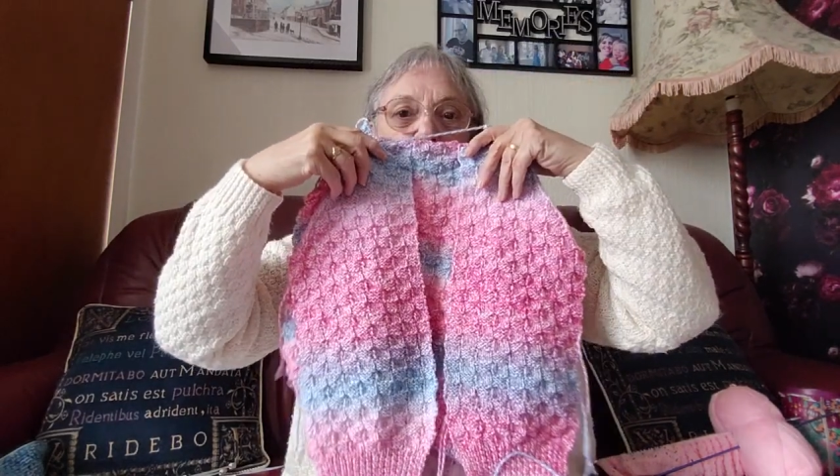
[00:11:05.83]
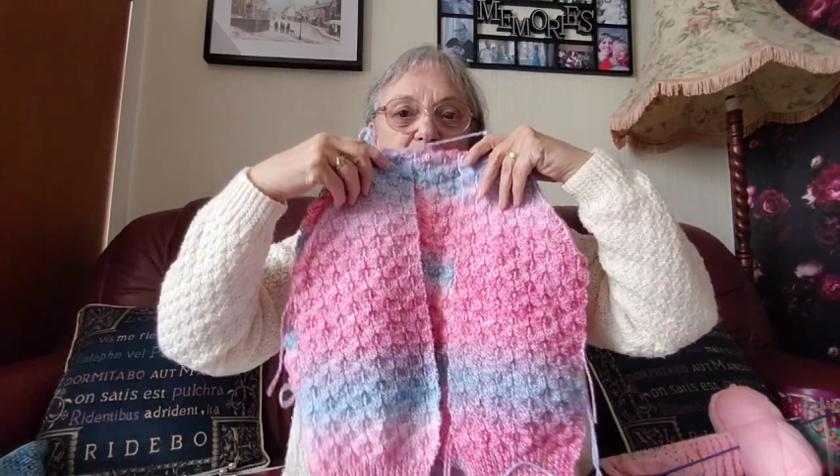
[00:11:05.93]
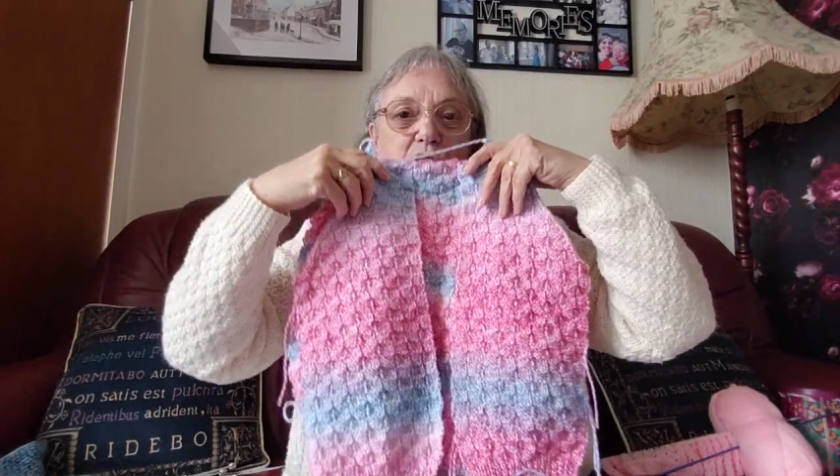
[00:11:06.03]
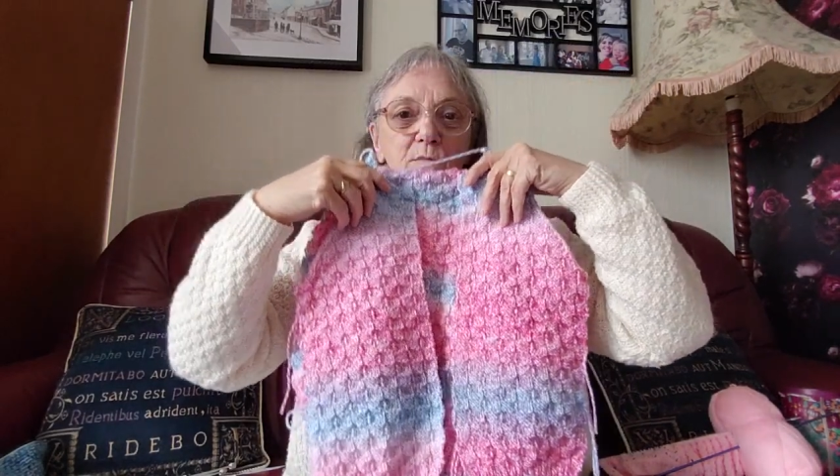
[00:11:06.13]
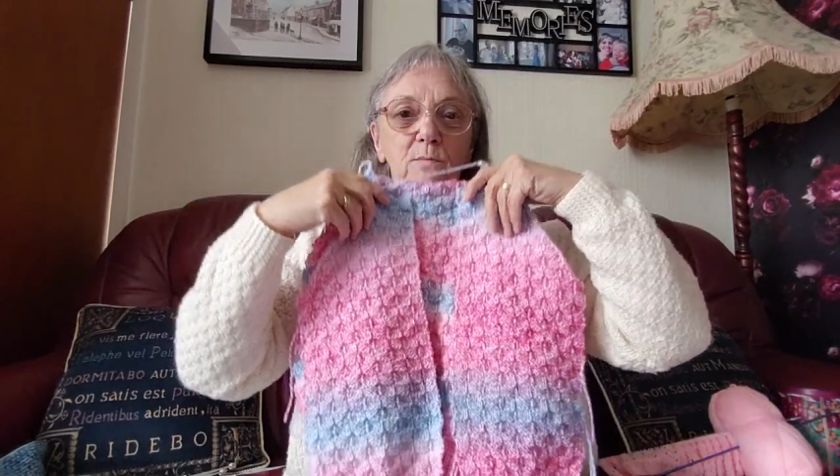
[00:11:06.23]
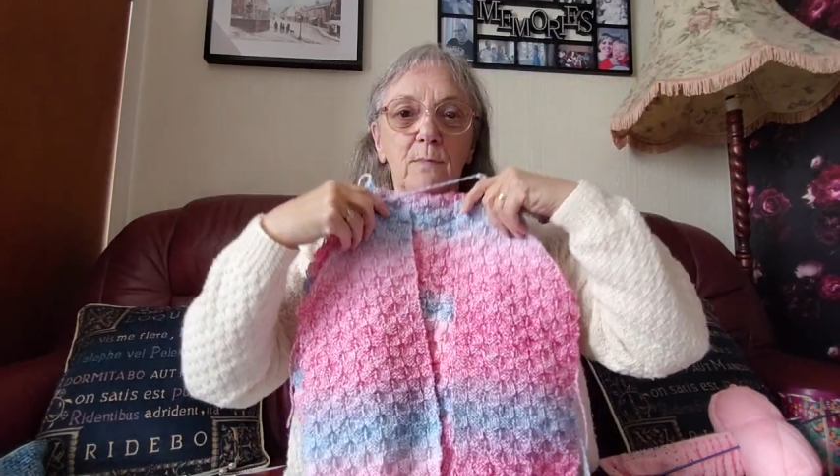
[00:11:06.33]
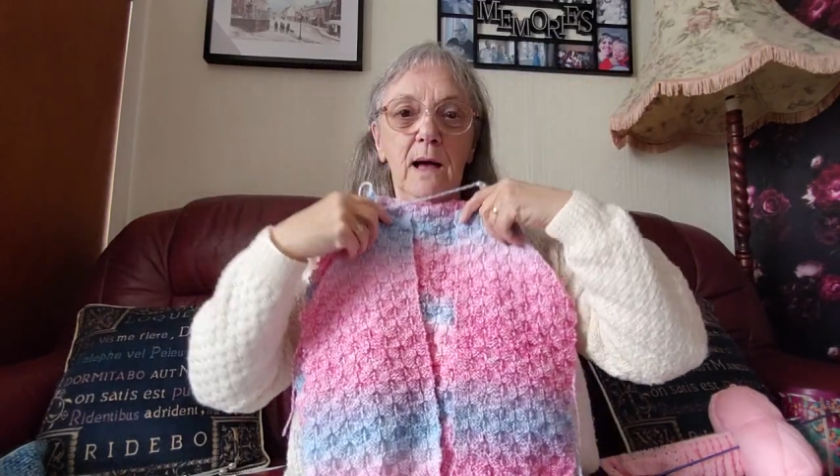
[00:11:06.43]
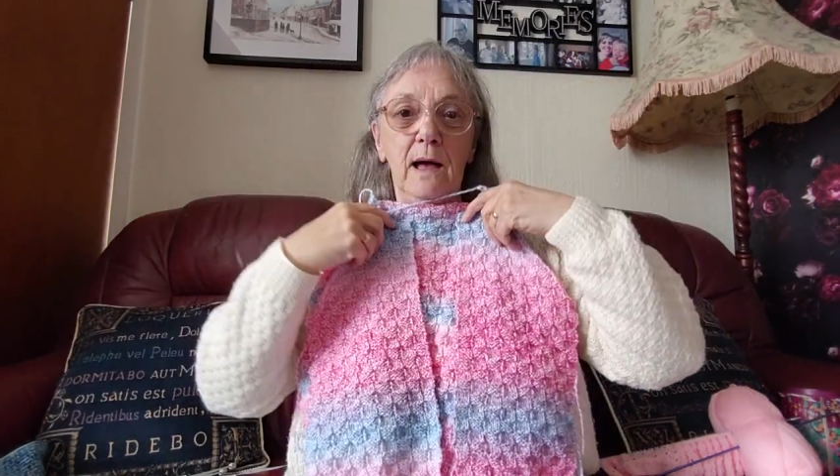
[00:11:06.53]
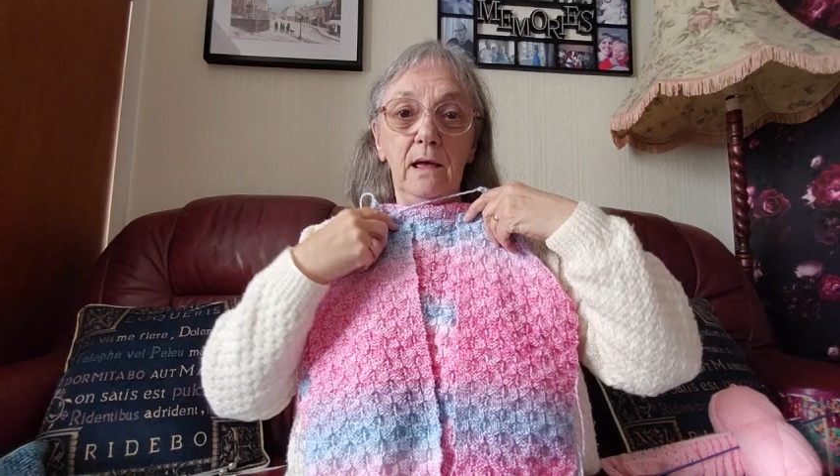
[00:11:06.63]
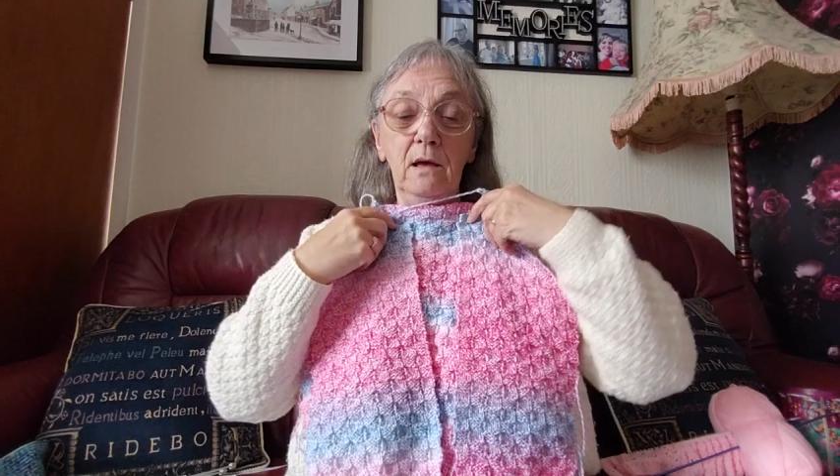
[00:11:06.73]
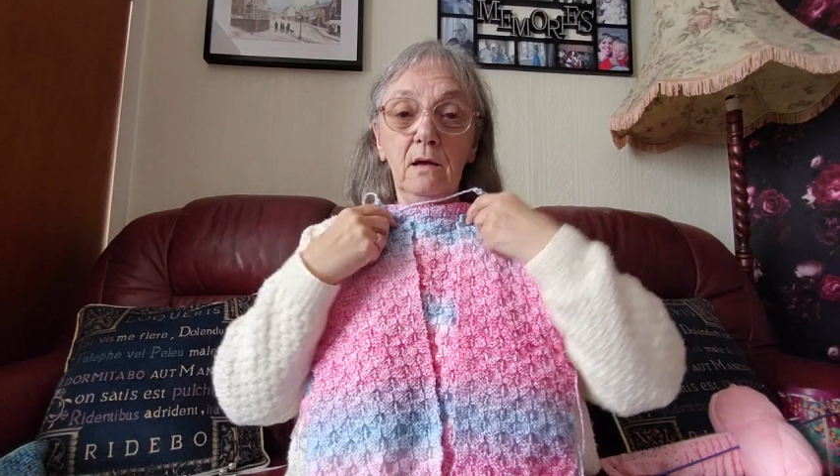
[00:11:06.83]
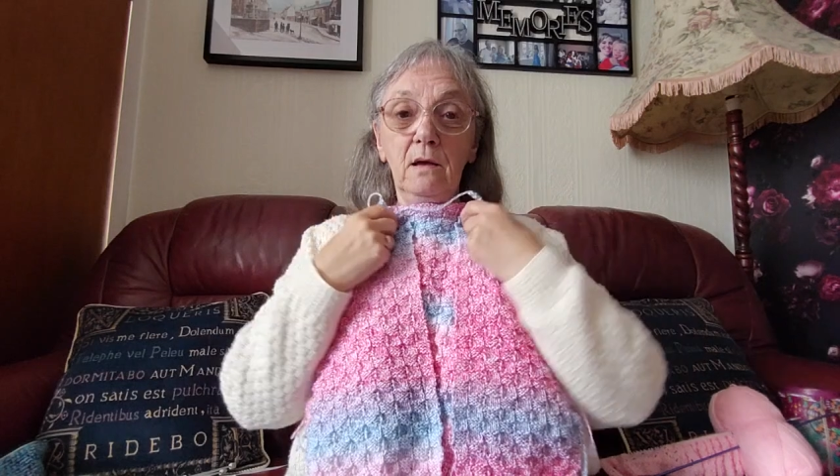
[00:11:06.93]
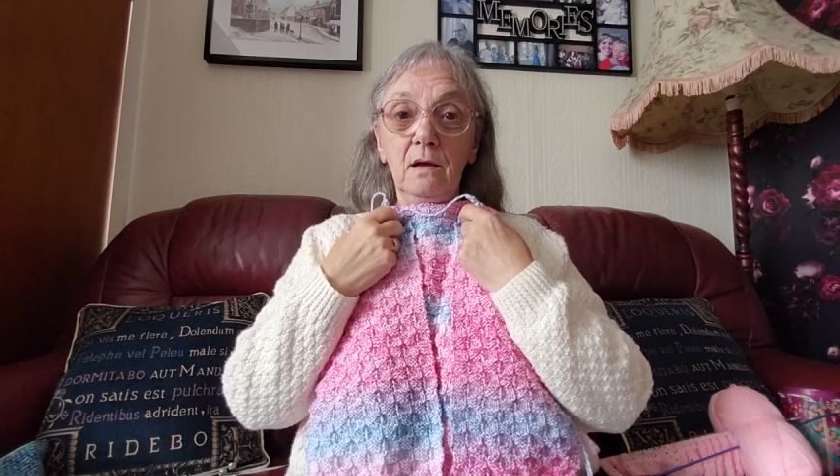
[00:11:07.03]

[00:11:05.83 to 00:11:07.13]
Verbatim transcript: match them up by